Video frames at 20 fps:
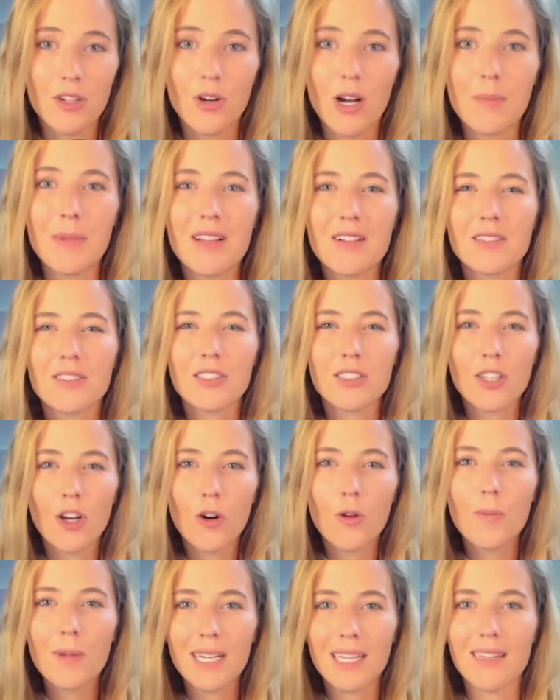I mean,
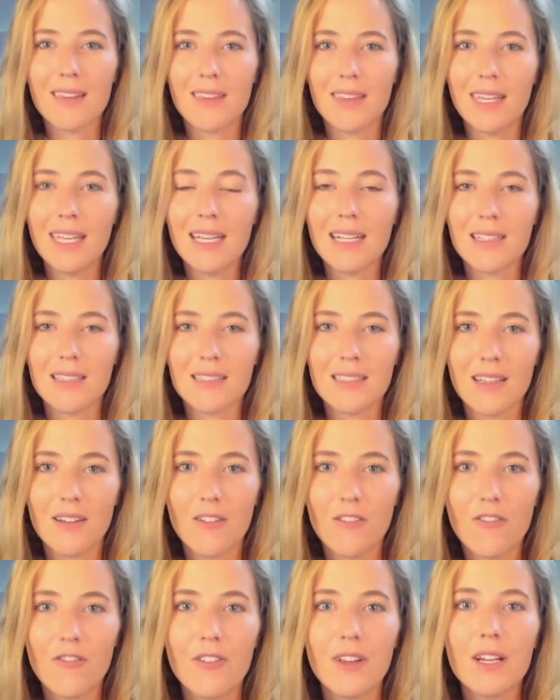so many things
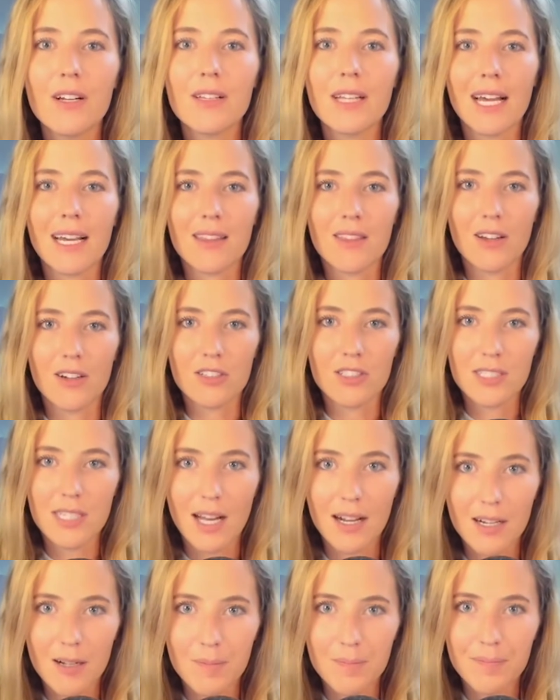feel like they're
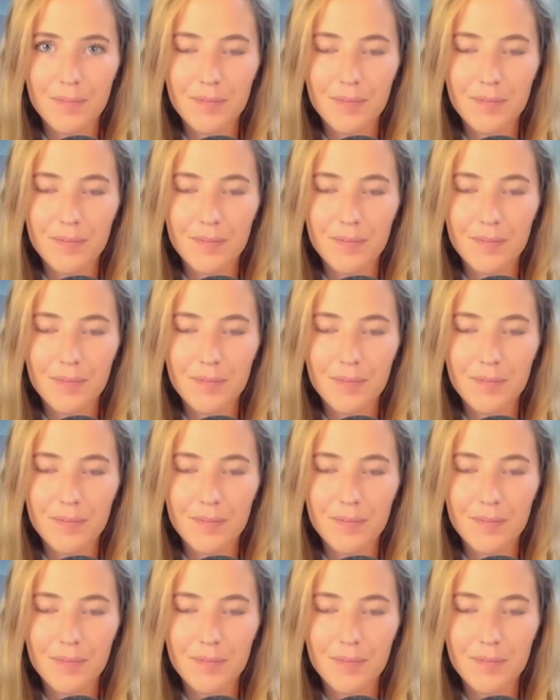stuck.